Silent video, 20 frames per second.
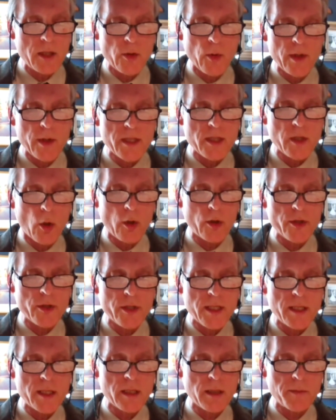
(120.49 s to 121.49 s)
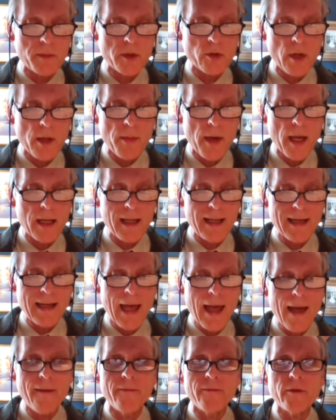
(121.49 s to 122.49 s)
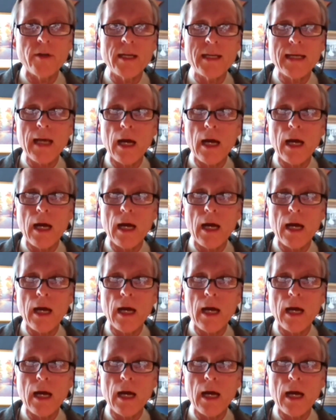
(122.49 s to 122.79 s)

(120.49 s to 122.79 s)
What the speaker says: to a solar systems rebate in every